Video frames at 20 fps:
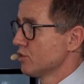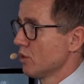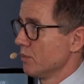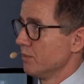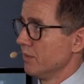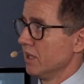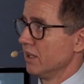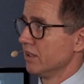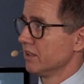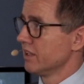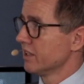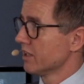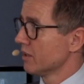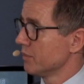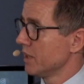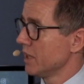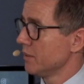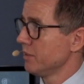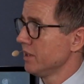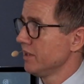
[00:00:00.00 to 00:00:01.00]
to 1 million, or
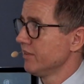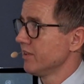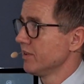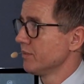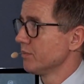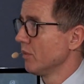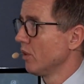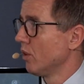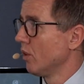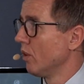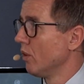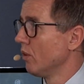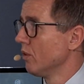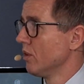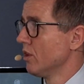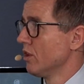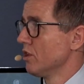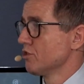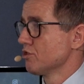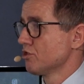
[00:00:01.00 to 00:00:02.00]
maybe even more,
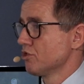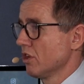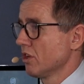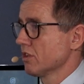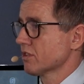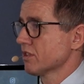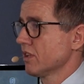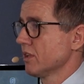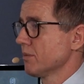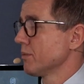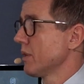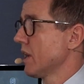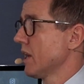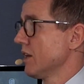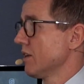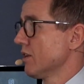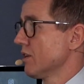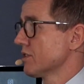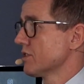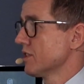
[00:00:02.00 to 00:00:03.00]
just on
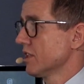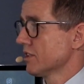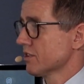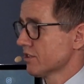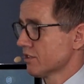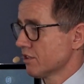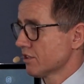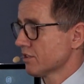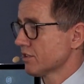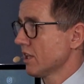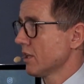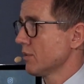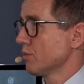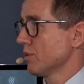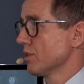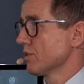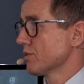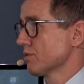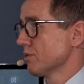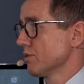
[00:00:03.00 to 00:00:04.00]
biologics, just that
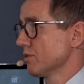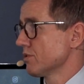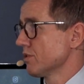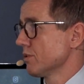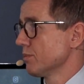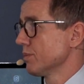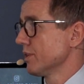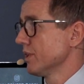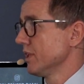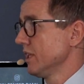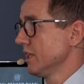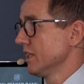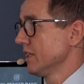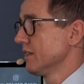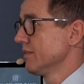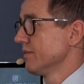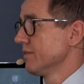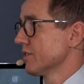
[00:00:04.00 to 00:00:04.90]
one surgeon per year.